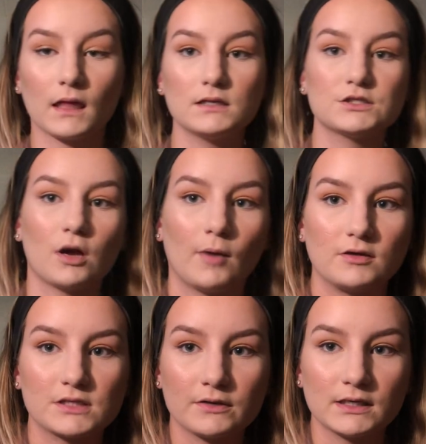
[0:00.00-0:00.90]
So I'm
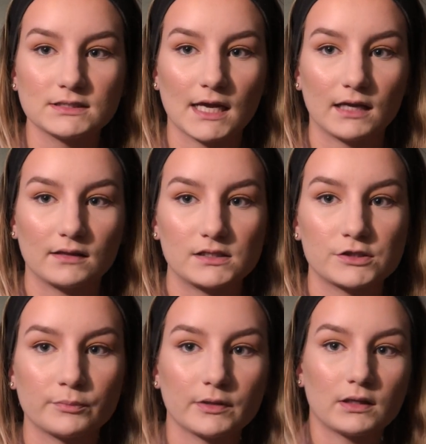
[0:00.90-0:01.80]
also going to take this
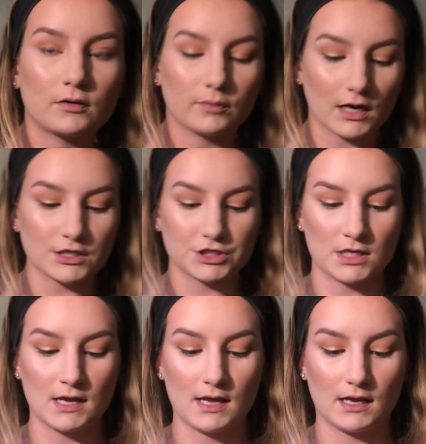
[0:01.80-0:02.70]
super little brush
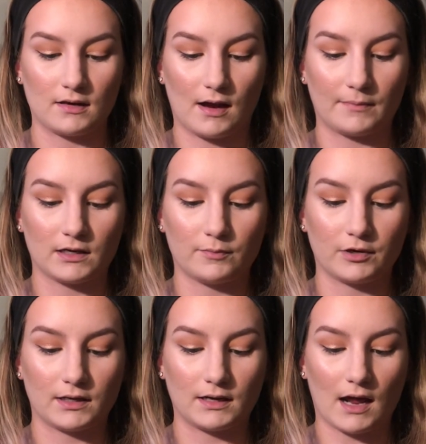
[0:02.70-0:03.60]
and I'm going to
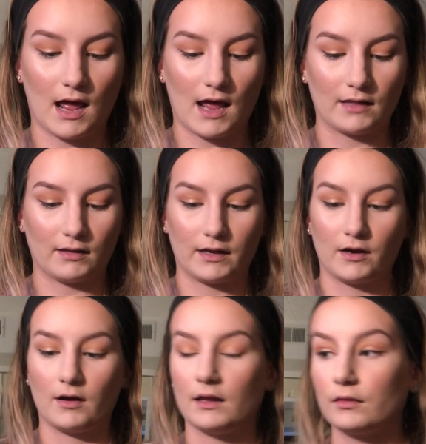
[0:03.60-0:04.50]
put
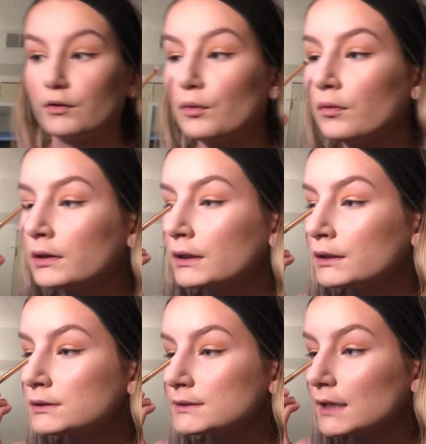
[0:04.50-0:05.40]
highlighter in the
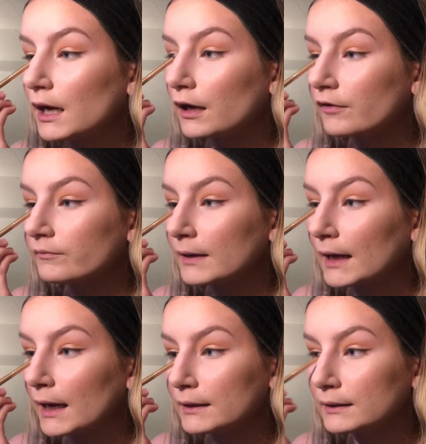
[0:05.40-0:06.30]
corners of my
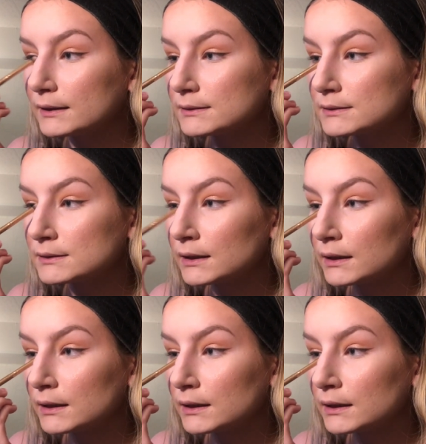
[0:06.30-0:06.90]
eyelids.